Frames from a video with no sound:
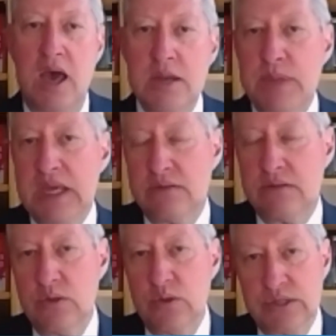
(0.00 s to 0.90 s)
of big
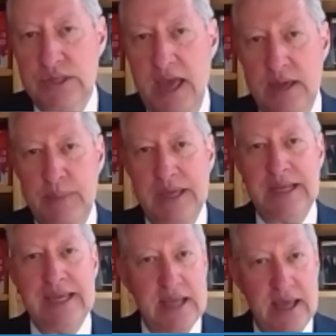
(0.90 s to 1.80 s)
institutions have been
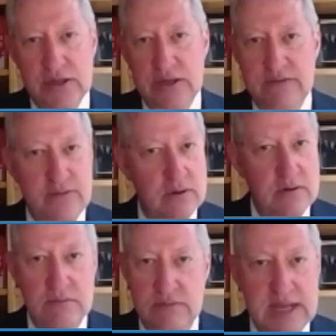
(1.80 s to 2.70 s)
indexing
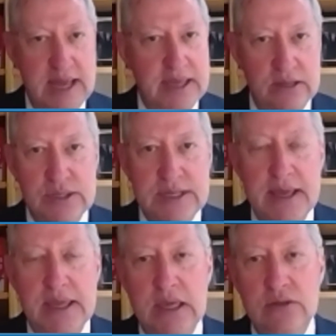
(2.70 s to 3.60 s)
for decades and
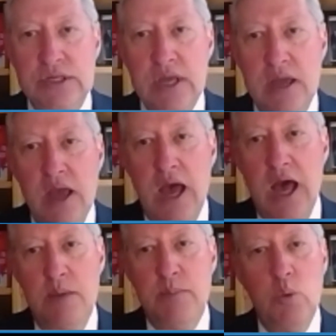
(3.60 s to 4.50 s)
decades.
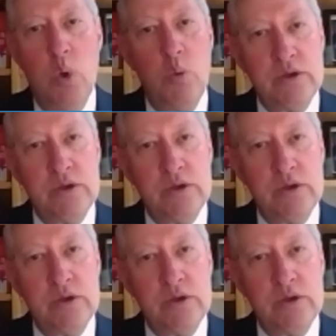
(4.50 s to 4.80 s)
But what we